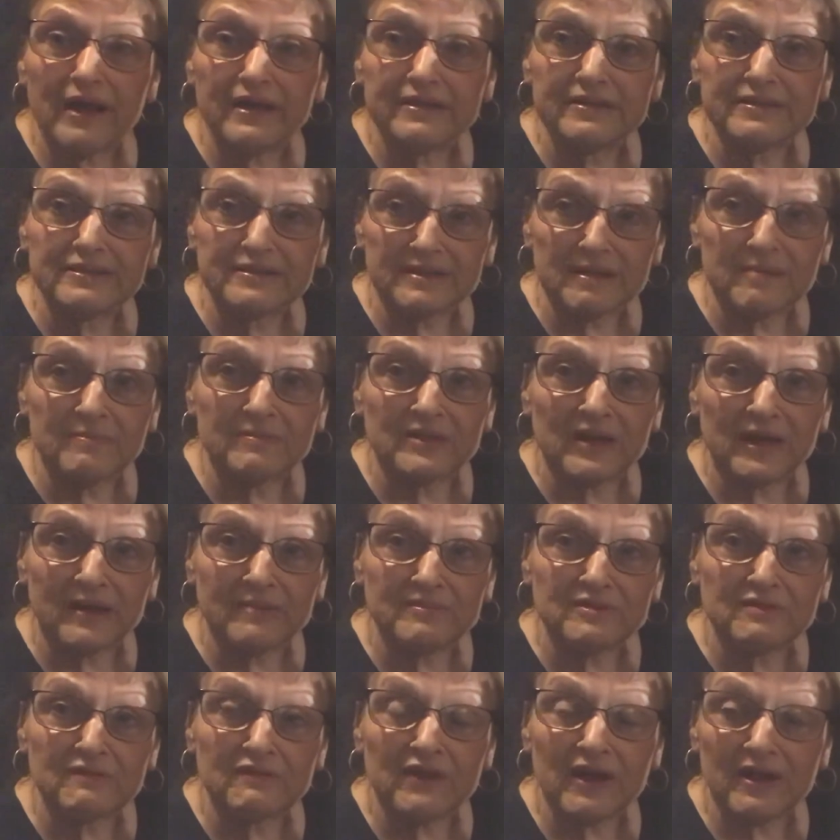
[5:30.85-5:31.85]
is
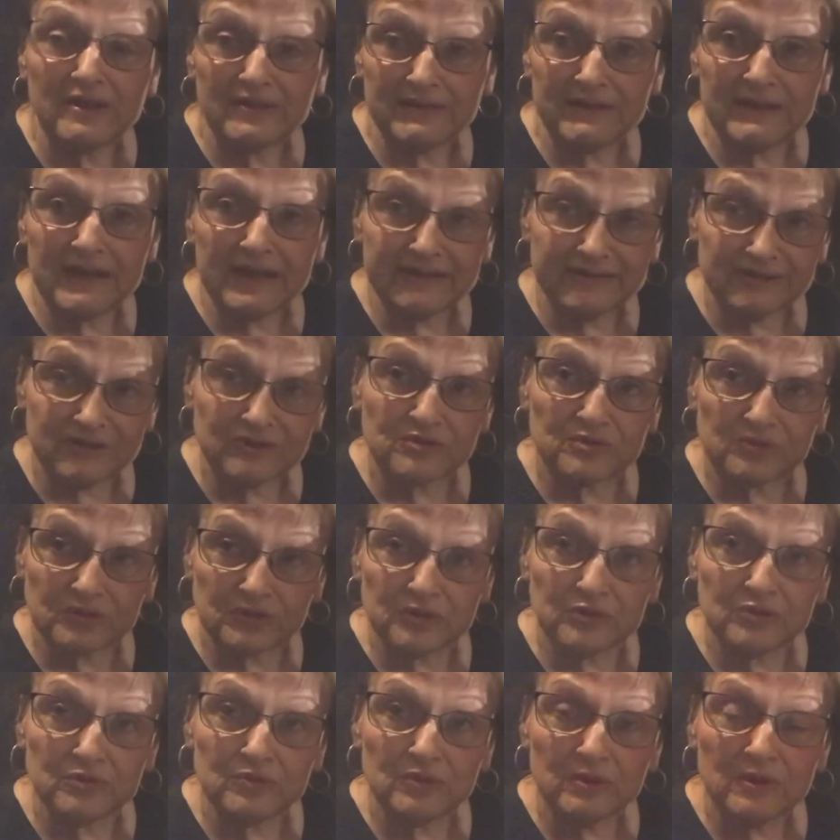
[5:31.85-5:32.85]
sometimes a vowel, and that's
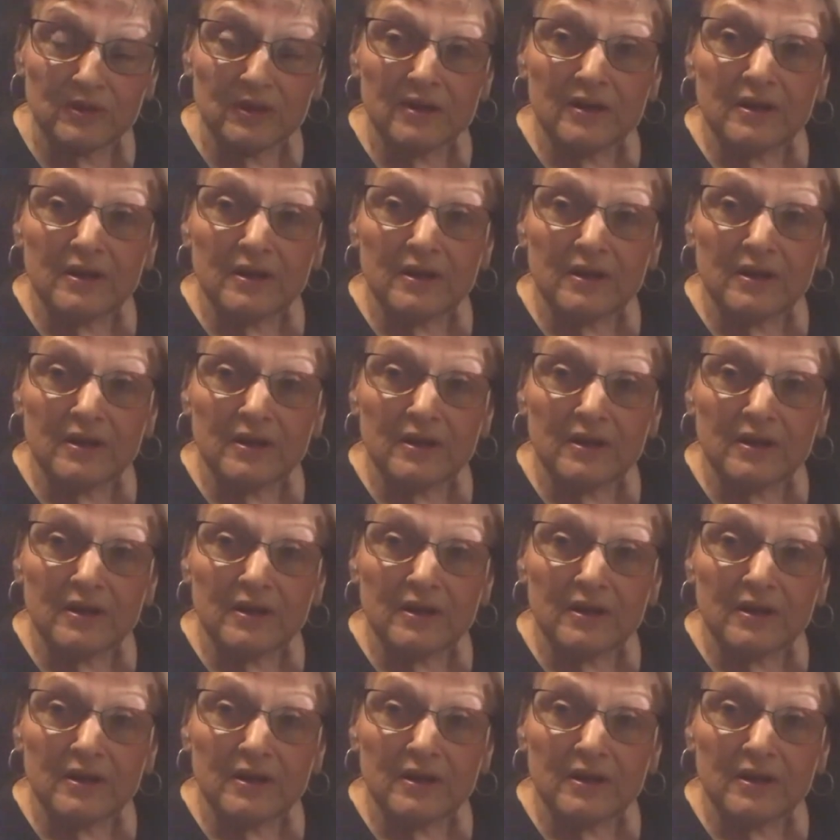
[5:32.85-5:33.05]
true,